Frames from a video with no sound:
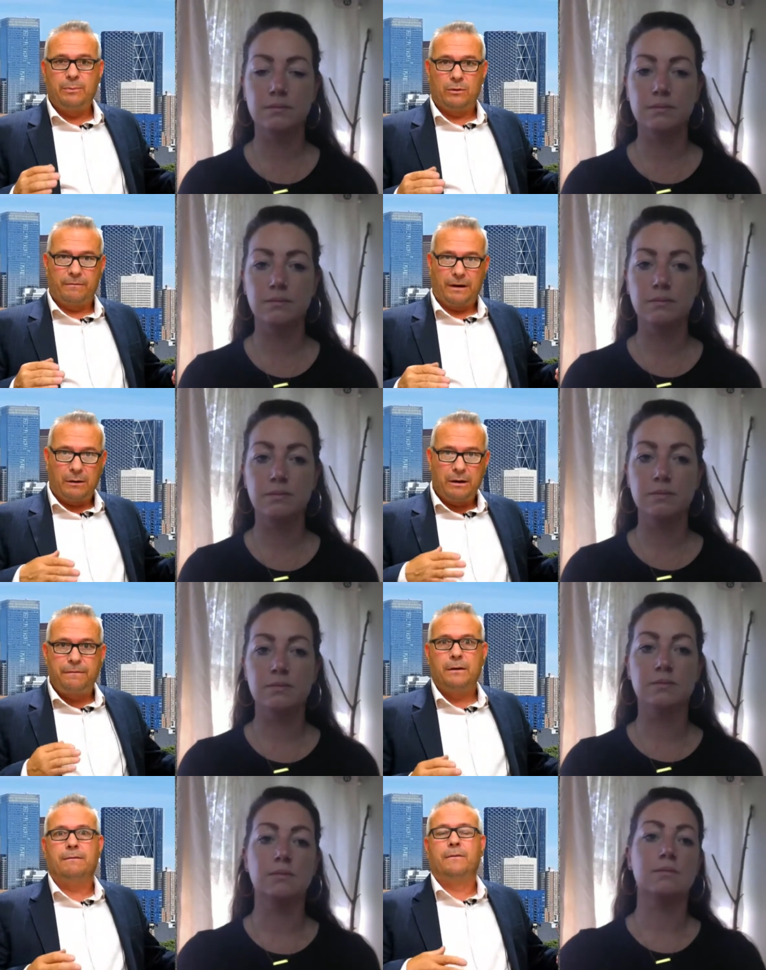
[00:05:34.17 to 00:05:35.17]
Speaker 1: are very
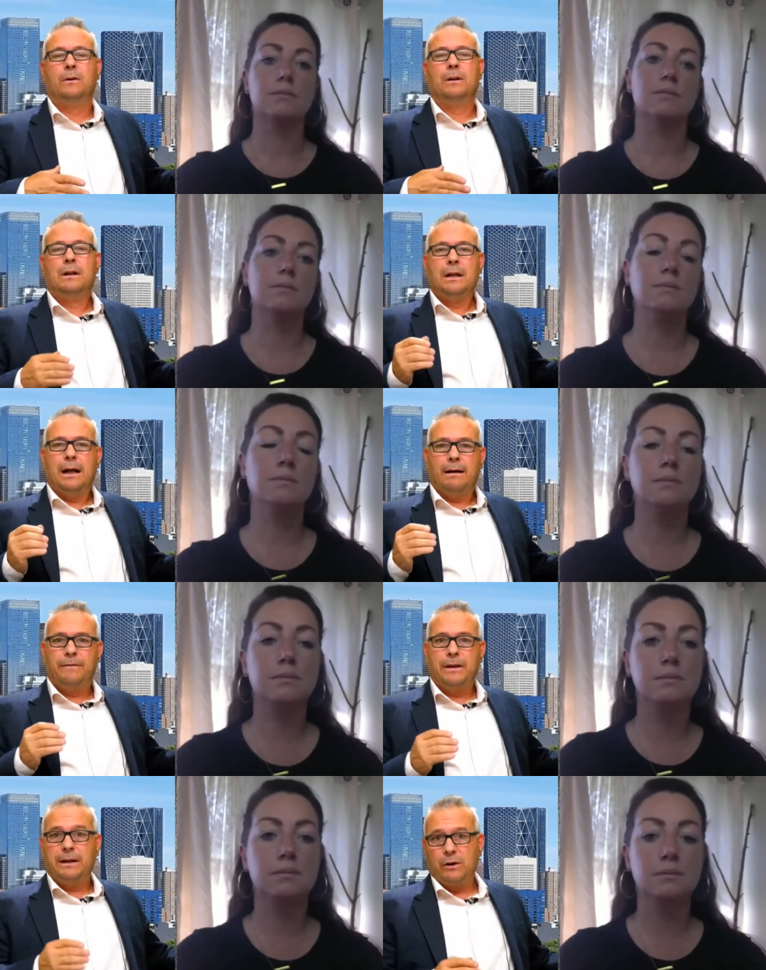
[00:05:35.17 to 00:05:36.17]
fearful, uh,
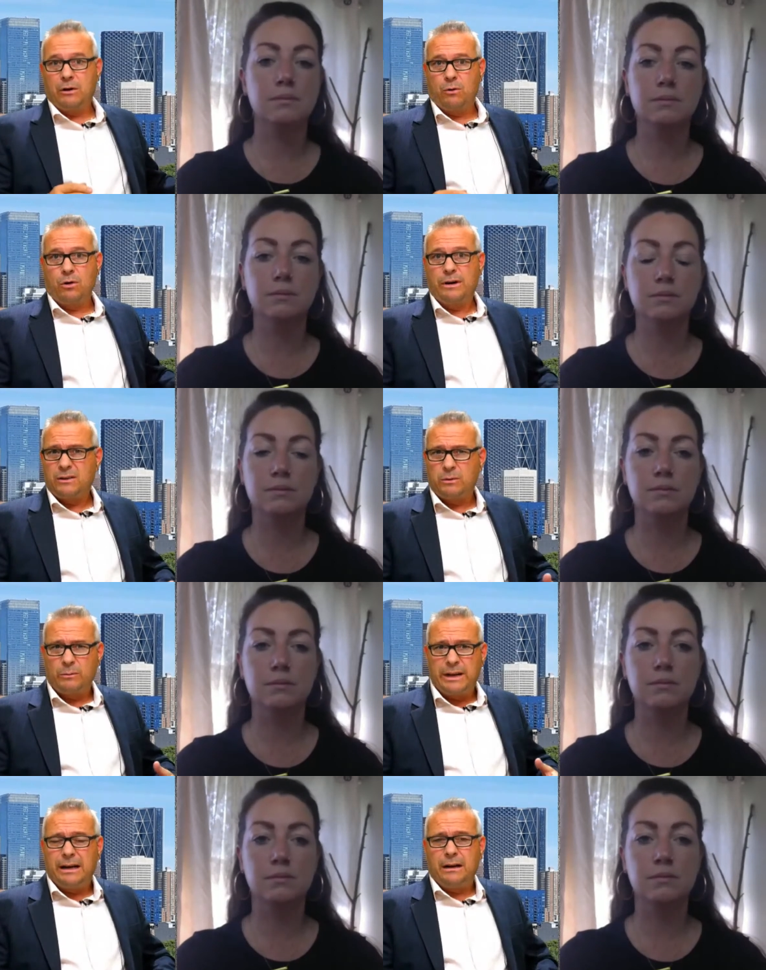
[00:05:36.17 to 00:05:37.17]
feeling very cornered, and that's when we
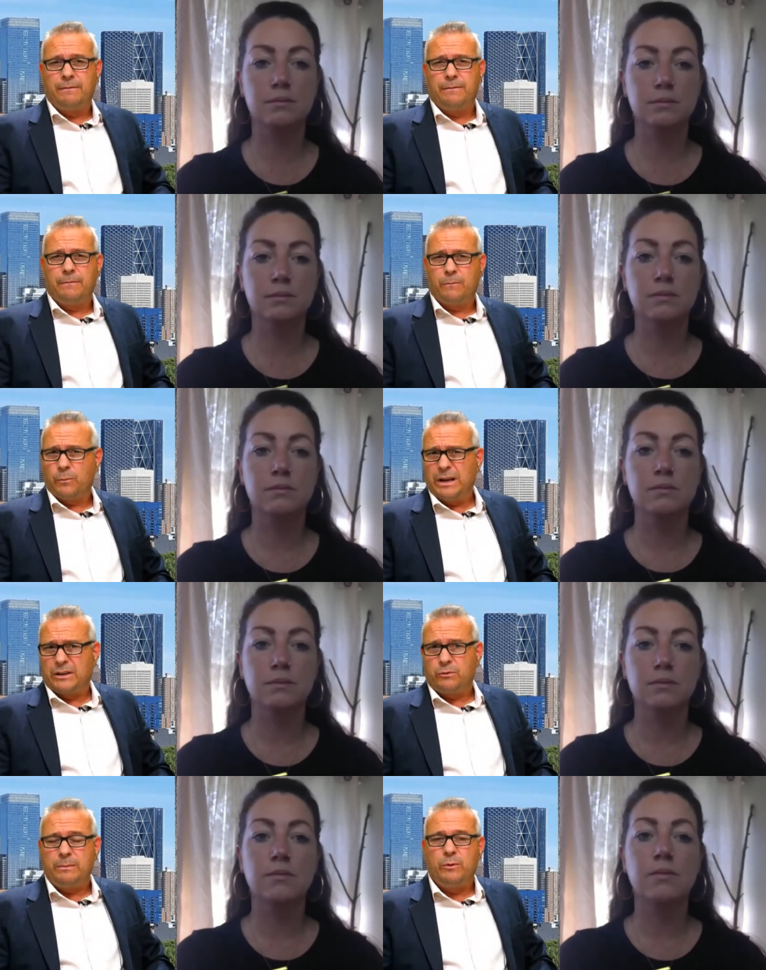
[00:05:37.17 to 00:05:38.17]
get on
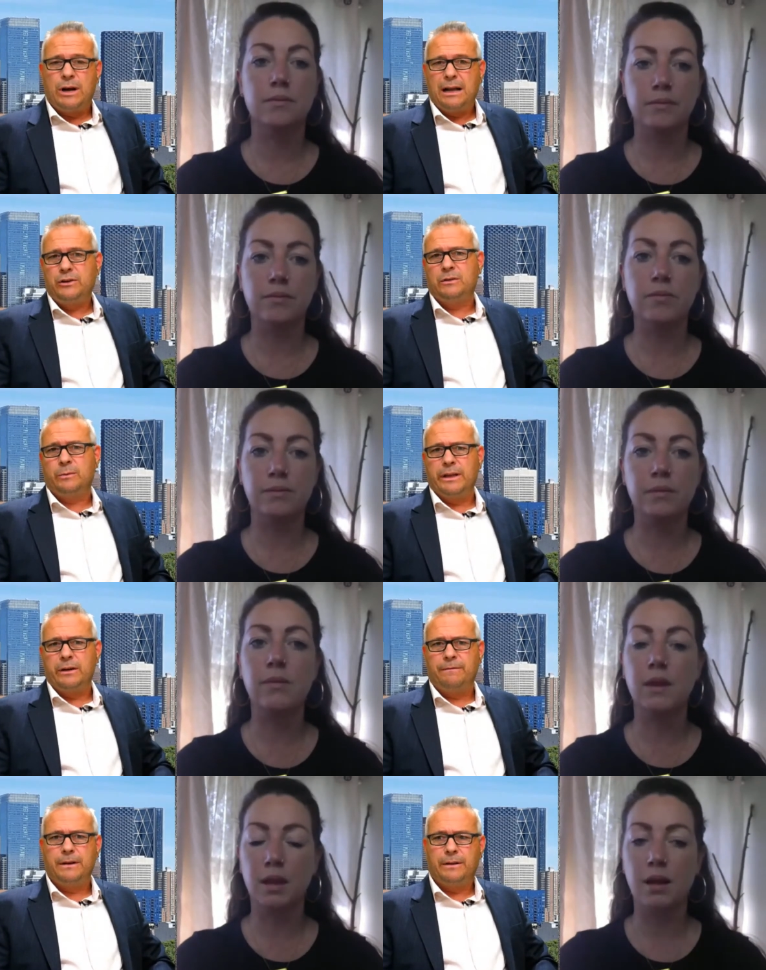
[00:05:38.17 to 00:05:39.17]
extreme reactions when they don't
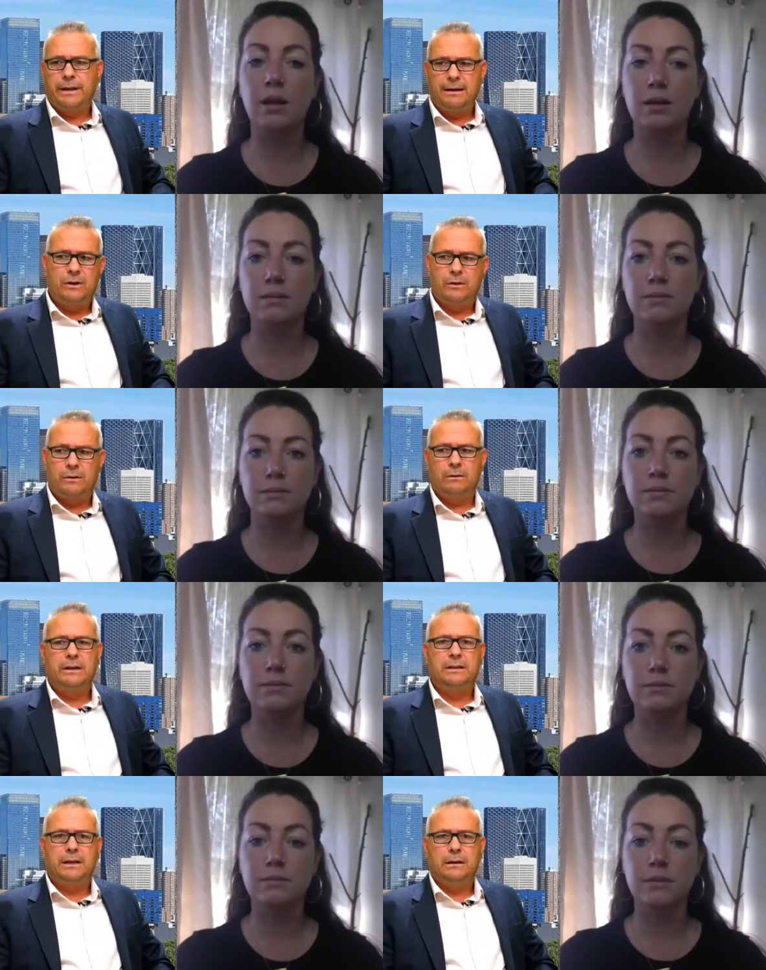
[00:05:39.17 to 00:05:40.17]
feel they have another outlet to
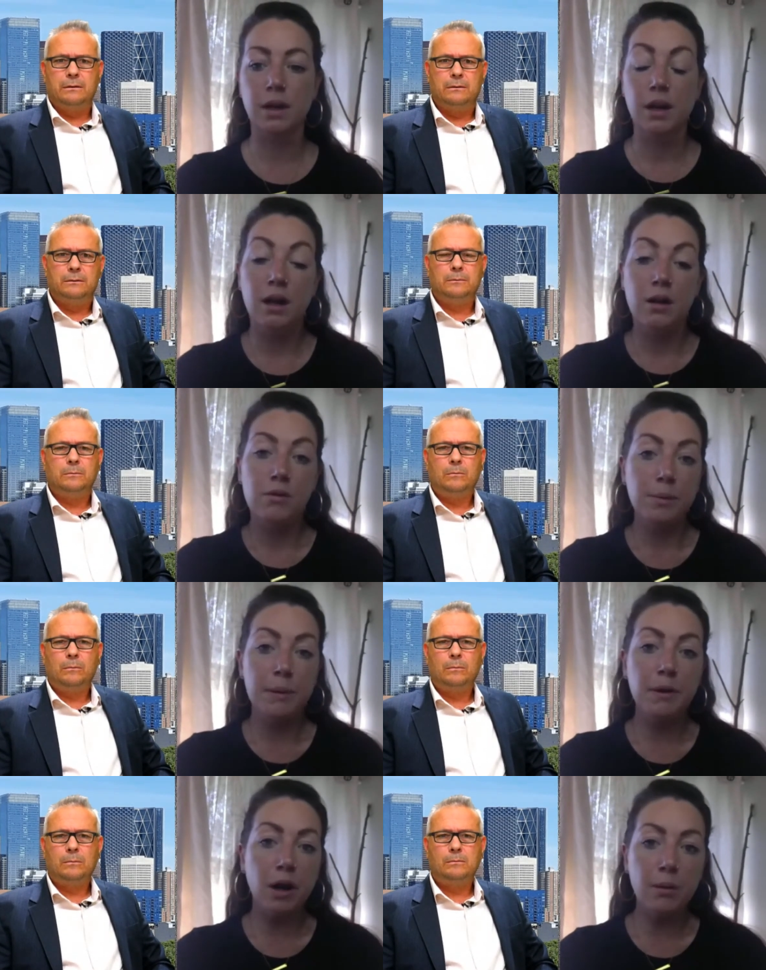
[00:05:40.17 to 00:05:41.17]
get
Speaker 2: out. Well,
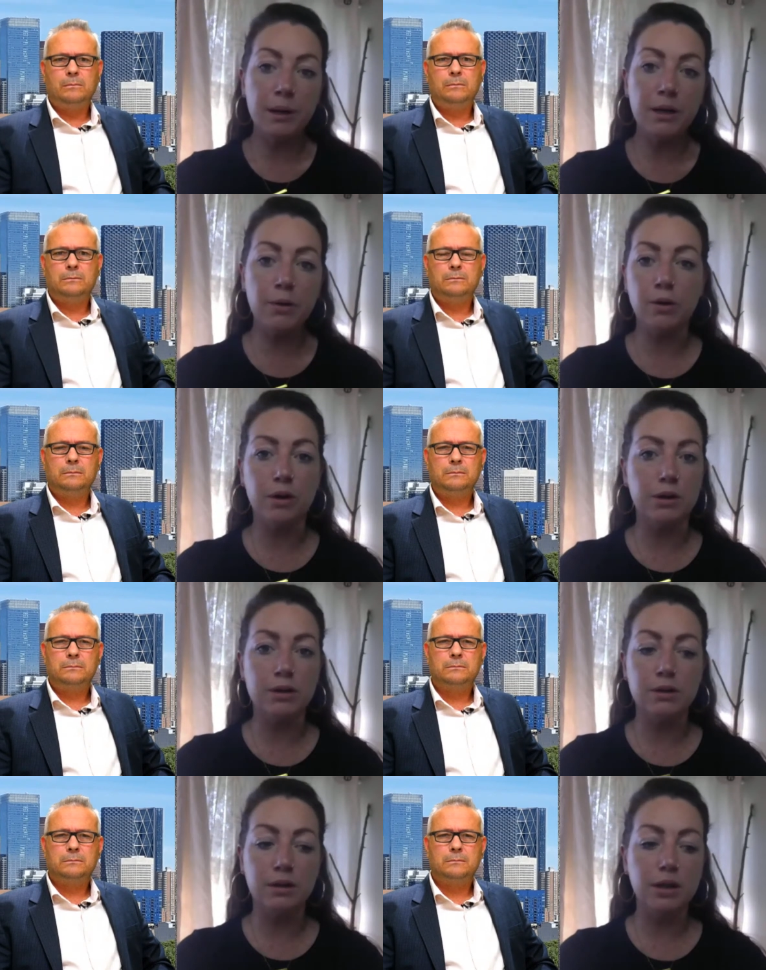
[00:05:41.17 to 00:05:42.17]
people are being
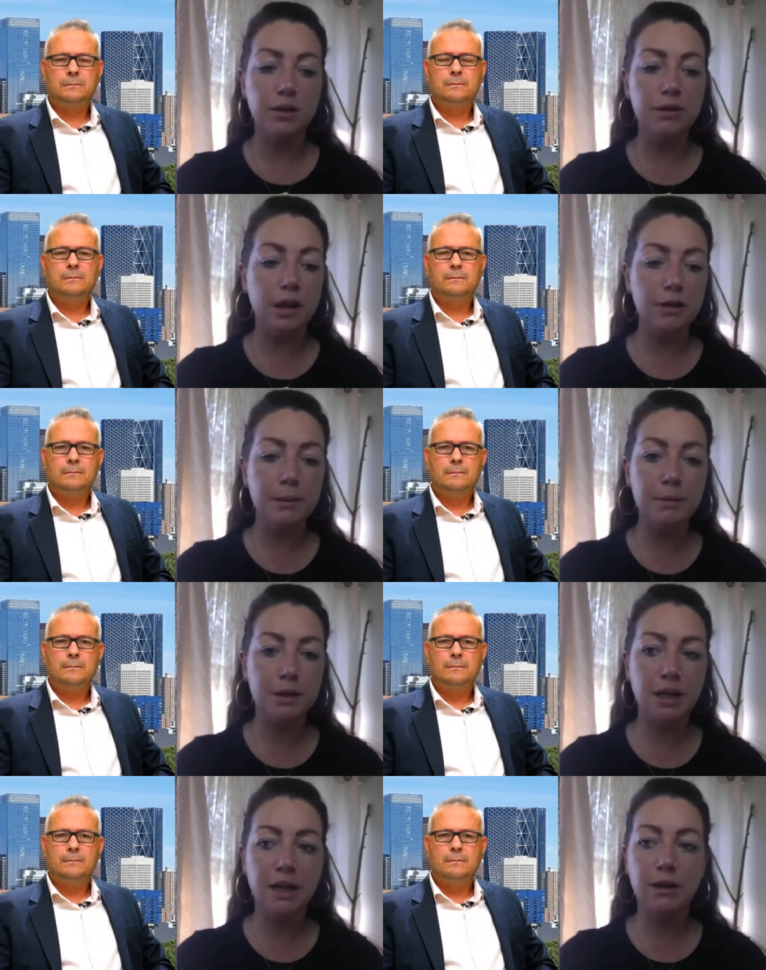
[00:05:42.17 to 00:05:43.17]
cornered. You know, the other people
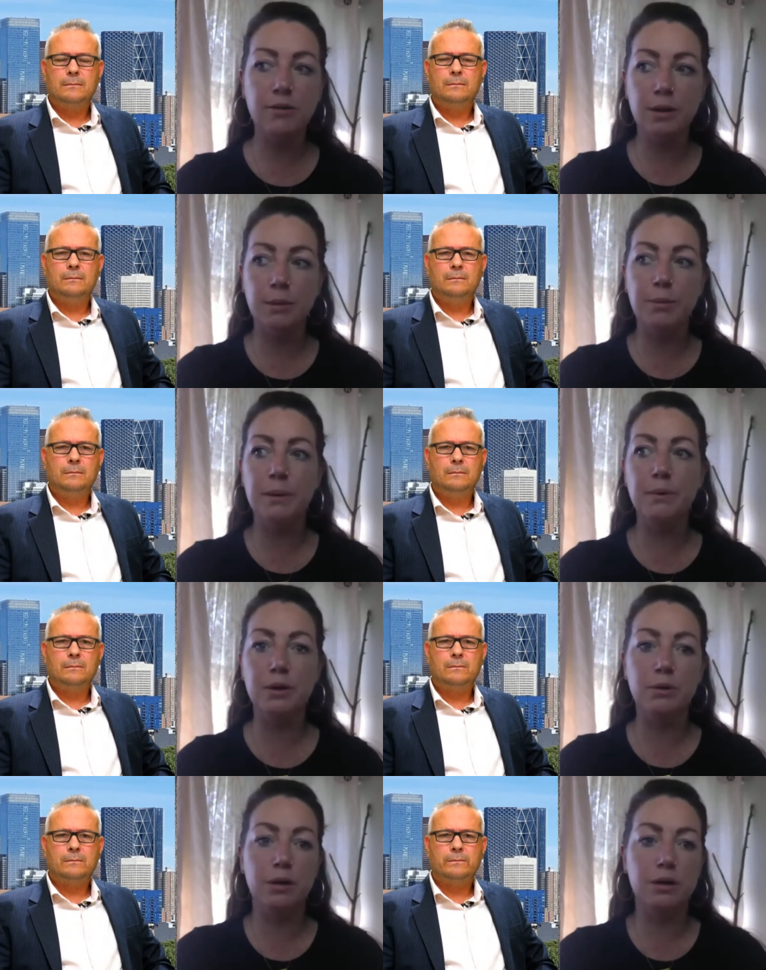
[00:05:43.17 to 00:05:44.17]
that I hear from are
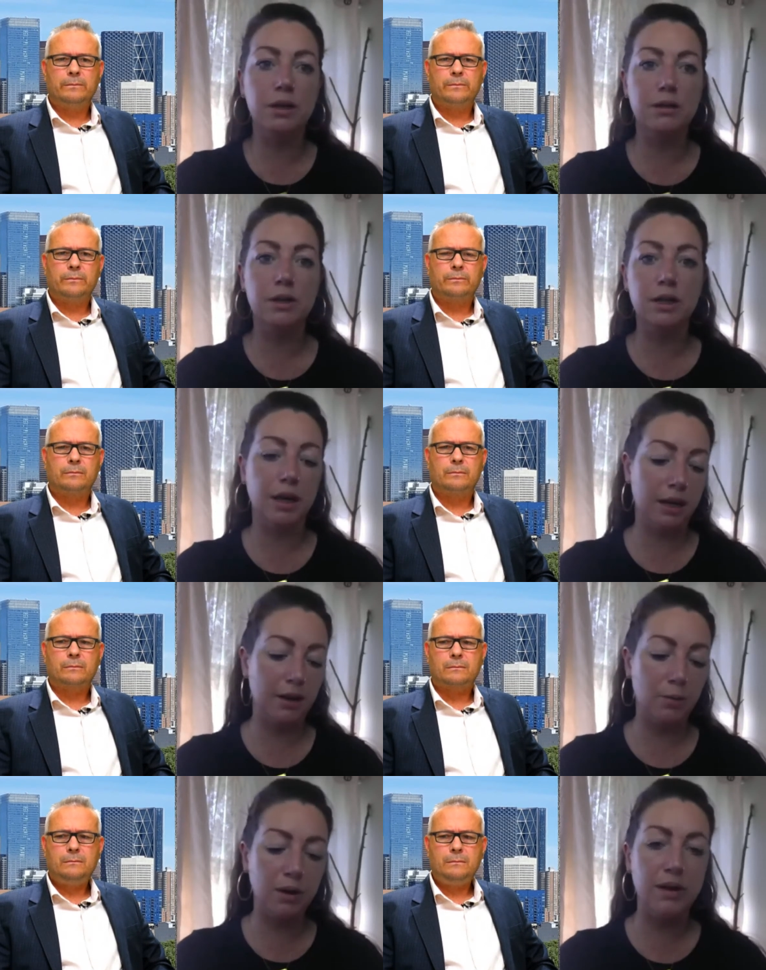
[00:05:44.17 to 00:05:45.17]
people who are literally like
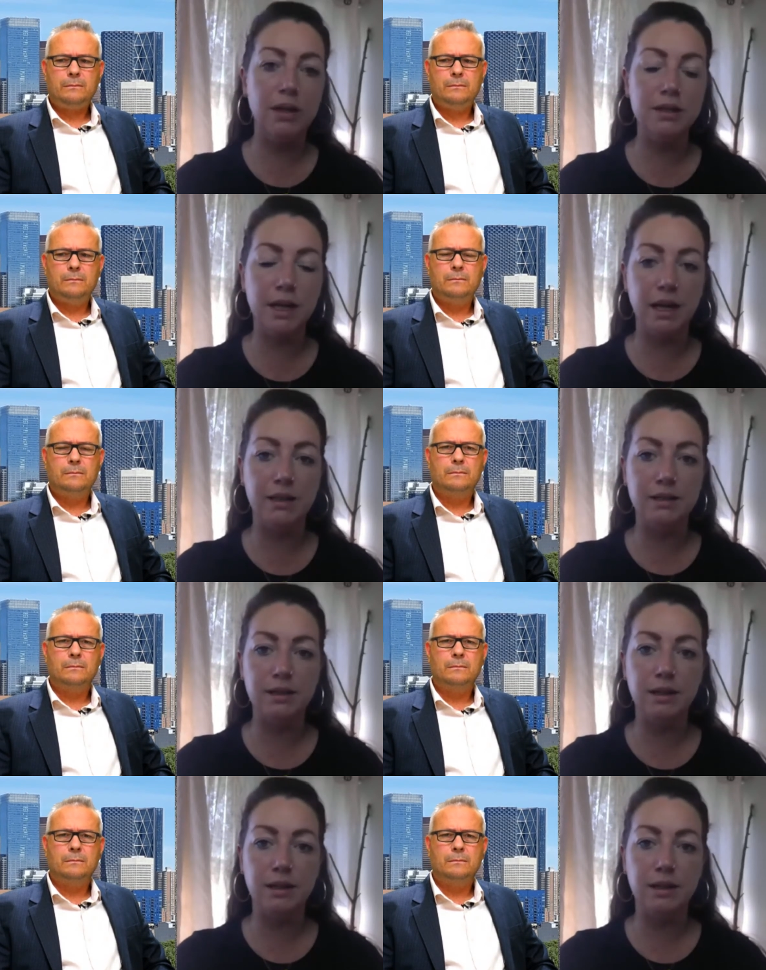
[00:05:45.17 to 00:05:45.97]
within days